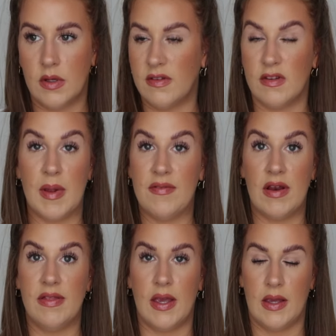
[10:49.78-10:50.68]
Doesn't smell of
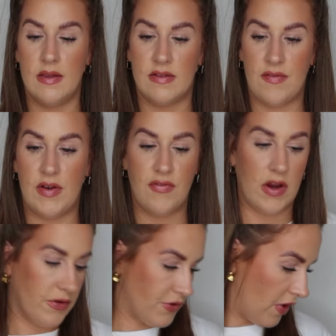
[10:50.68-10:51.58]
anything, is definitely
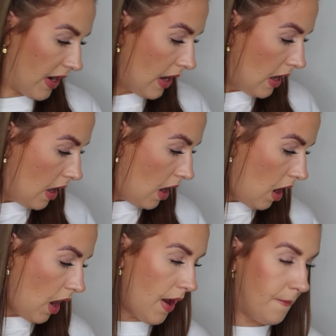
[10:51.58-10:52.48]
fragrance free.
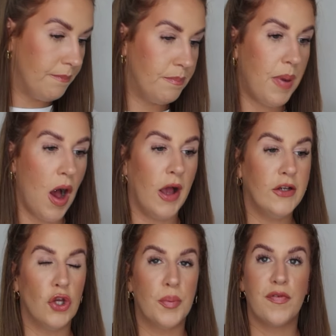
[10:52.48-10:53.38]
But I
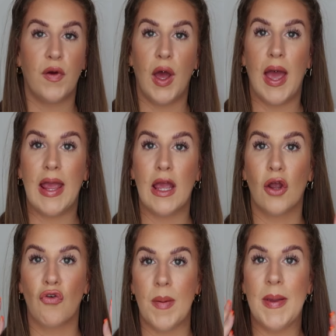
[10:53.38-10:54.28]
do prefer a
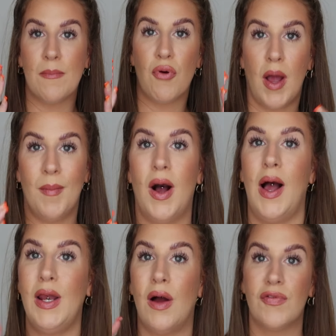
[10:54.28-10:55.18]
gripping primer.
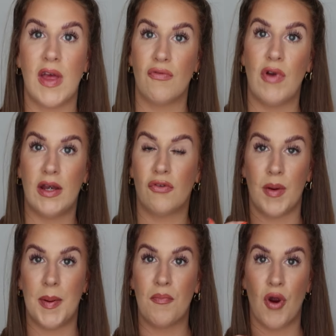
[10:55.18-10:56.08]
I love their red
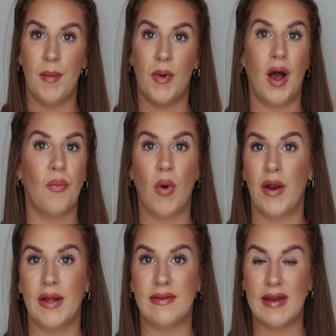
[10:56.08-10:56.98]
gripping primer. I'm
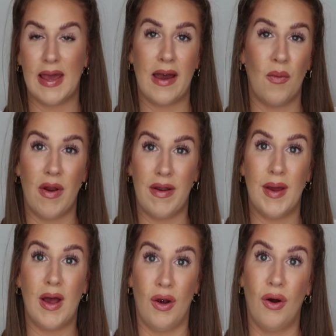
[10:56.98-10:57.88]
wearing it today. I wear
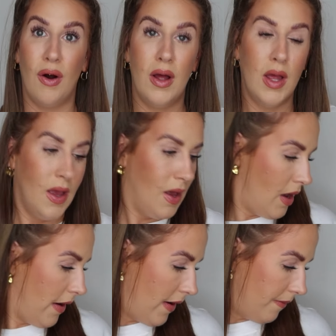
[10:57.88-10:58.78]
it a lot.
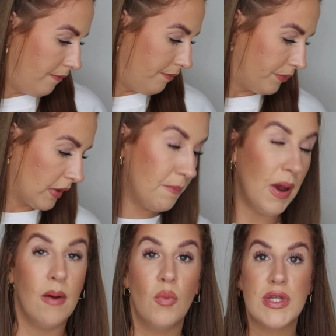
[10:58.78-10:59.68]

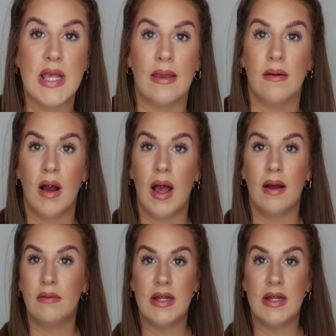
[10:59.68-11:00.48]
But we'll see. I'll